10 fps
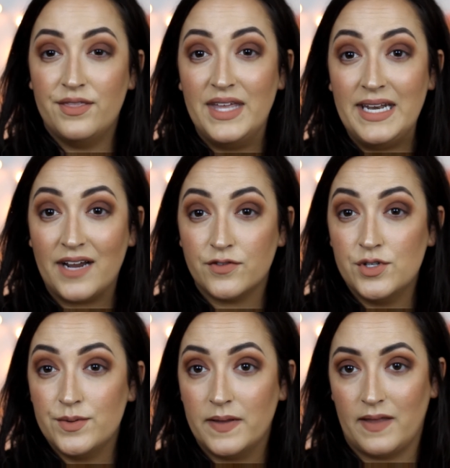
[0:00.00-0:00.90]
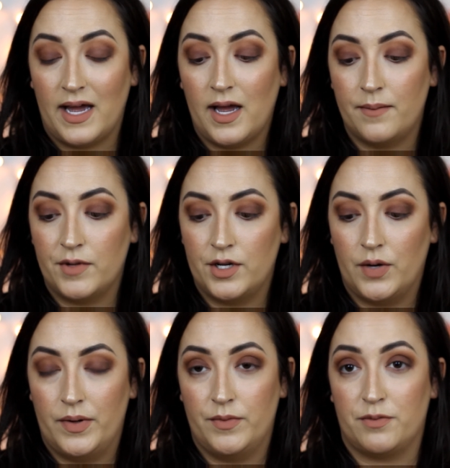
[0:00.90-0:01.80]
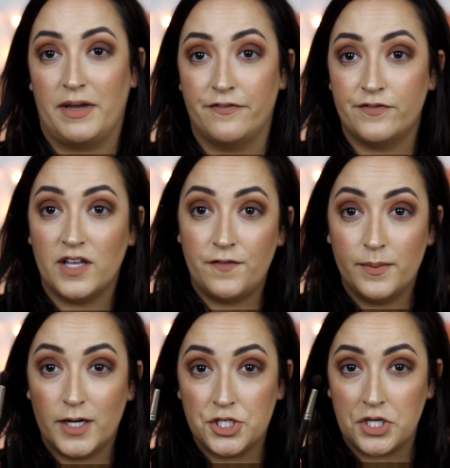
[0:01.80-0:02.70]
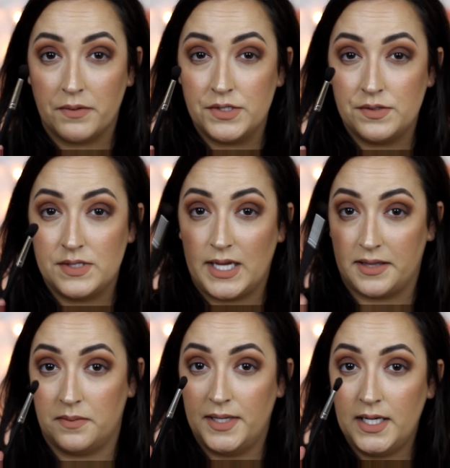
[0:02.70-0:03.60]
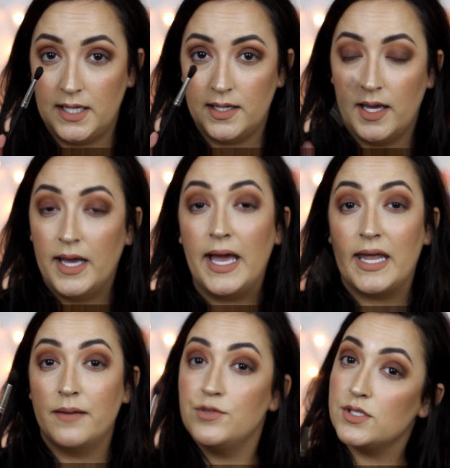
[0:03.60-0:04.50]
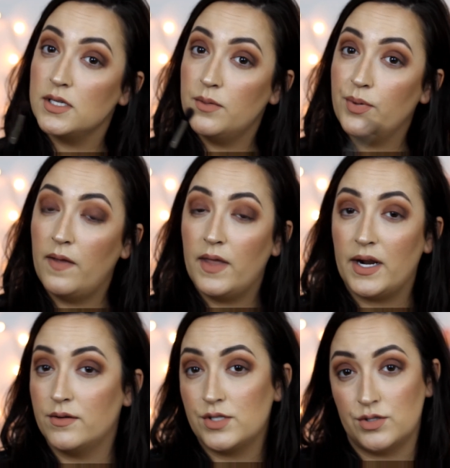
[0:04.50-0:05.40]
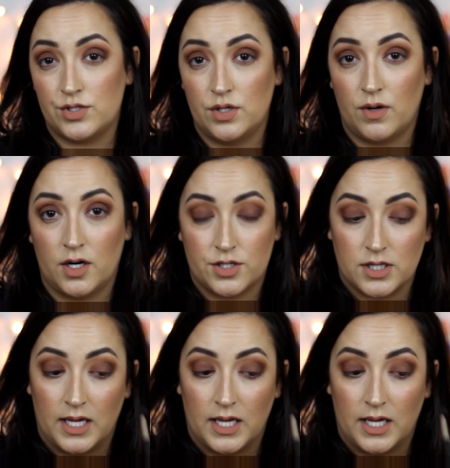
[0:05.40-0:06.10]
Then after doing that, I'm going to go in with my fluffy brush I was using at the beginning, and I'm just going to blend that out so there's no harsh